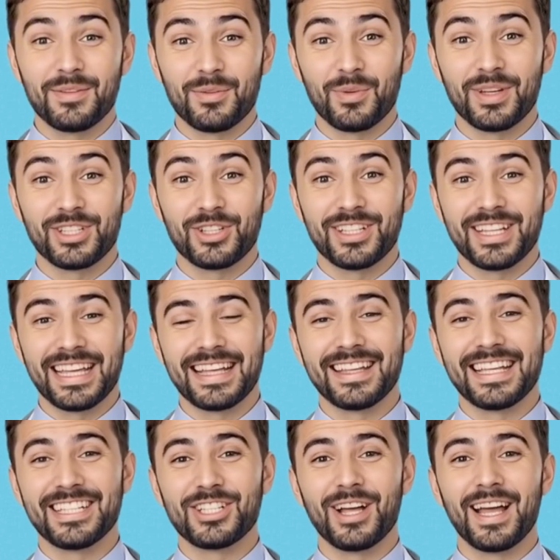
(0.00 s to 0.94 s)
When your
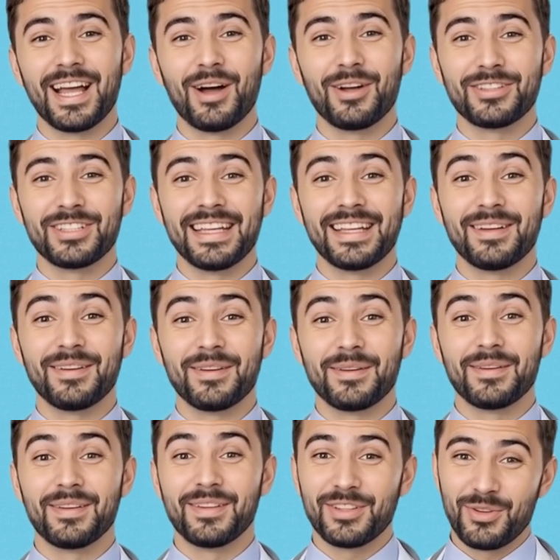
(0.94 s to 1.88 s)
kidneys are healthy,
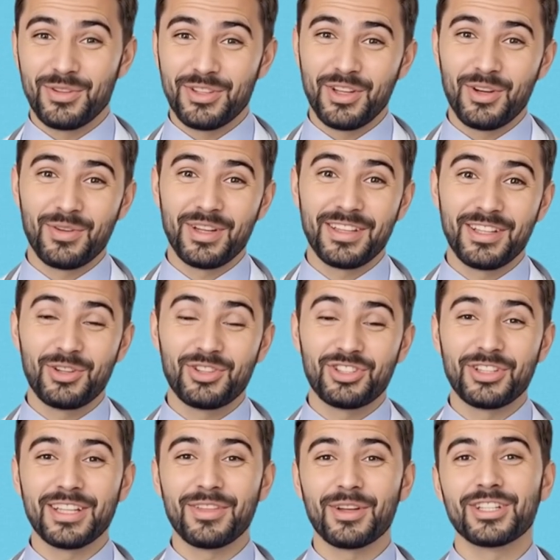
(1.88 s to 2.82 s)
your urine
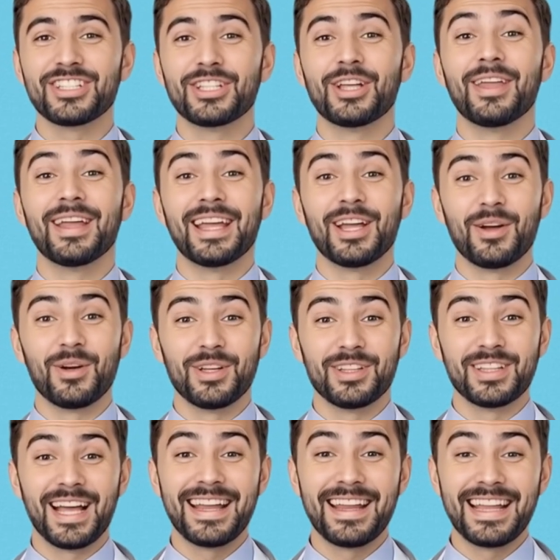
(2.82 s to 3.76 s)
usually looks clear or
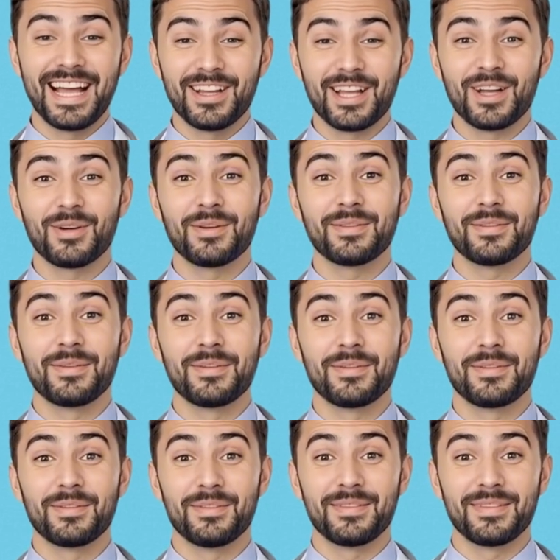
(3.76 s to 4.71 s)
light yellow.
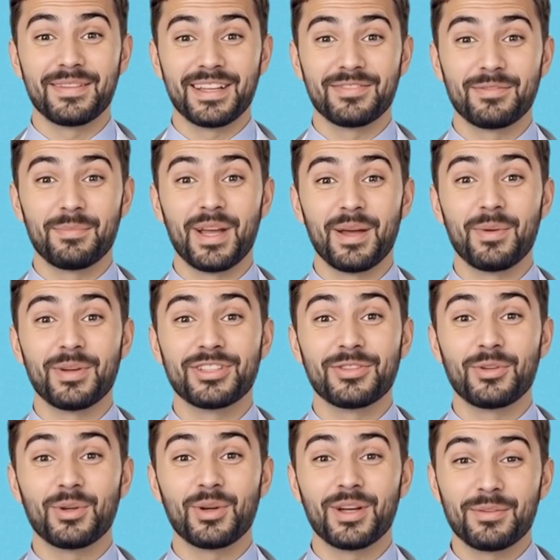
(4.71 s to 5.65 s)
If bubbles
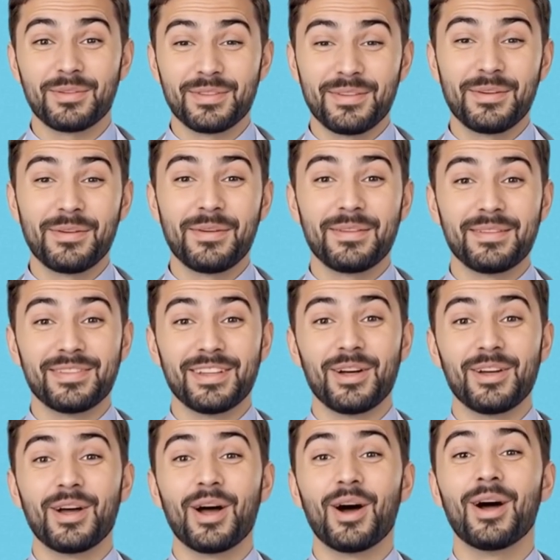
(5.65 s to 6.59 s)
form,
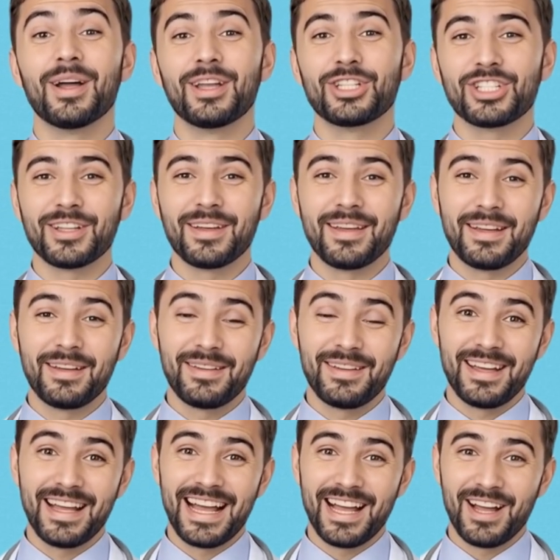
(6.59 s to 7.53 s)
they're large,
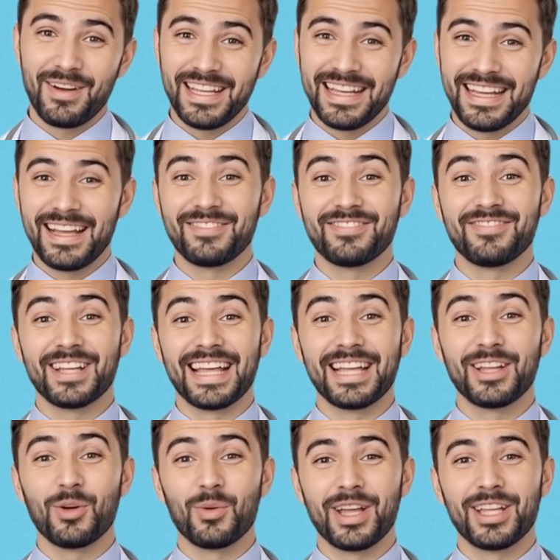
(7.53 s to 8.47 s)
airy, and
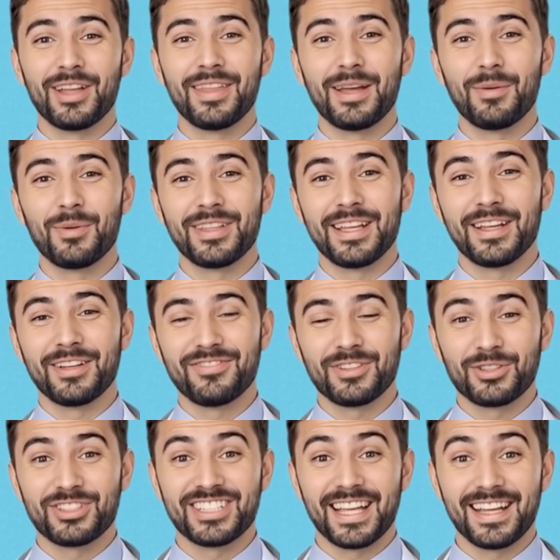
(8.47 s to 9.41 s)
fade quickly within a
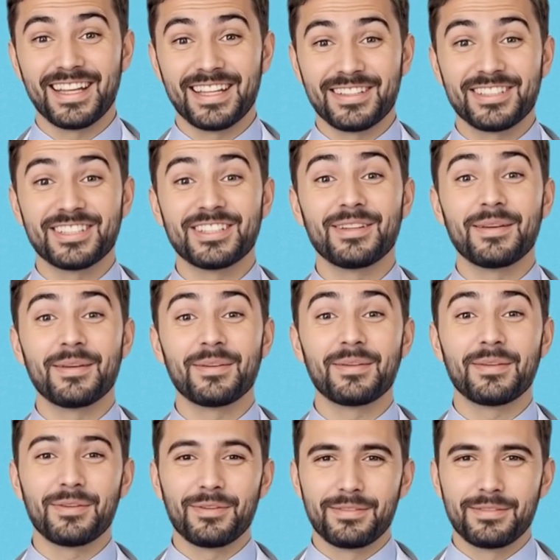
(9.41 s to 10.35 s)
few seconds.
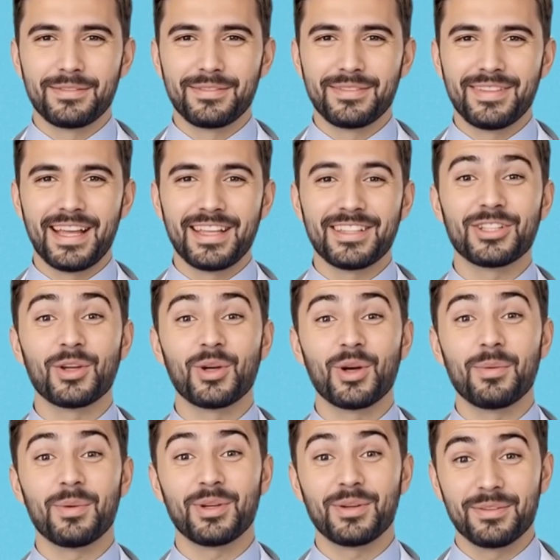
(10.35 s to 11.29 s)
That's
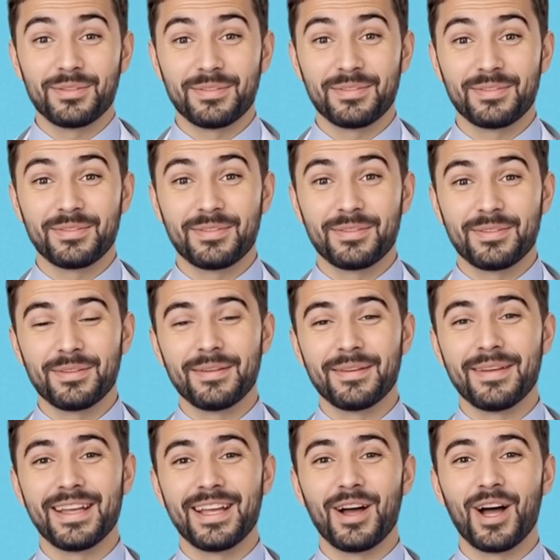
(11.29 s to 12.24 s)
normal.
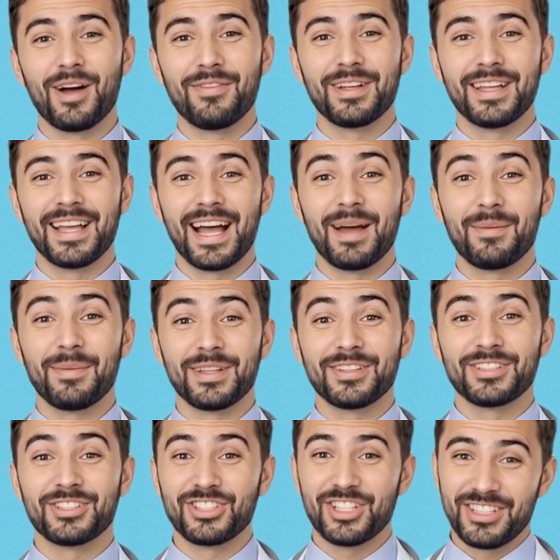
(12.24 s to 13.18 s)
It often
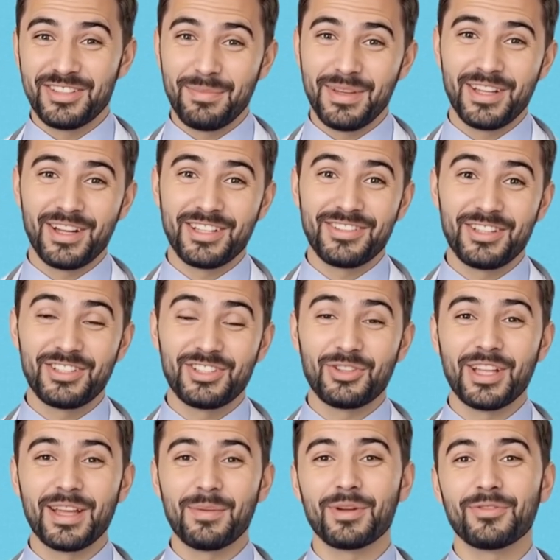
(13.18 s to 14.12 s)
happens just because the
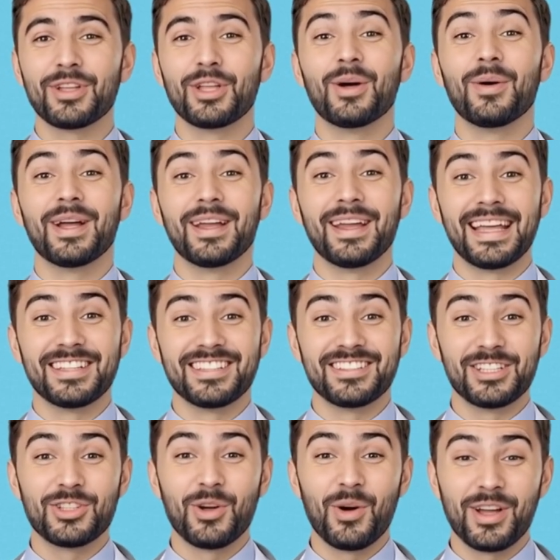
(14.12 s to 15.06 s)
stream of urine hits
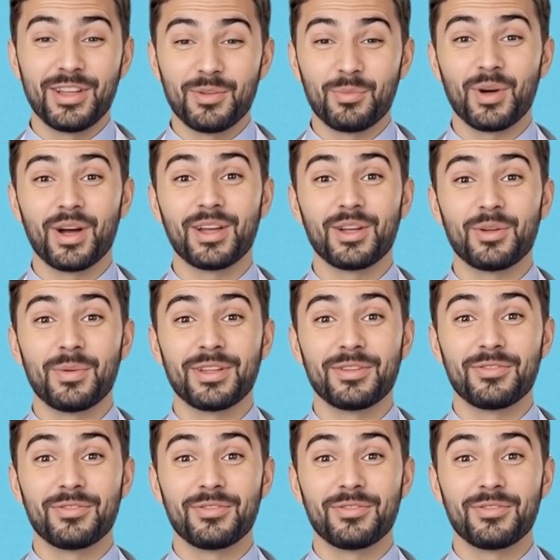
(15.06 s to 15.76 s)
the toilet water with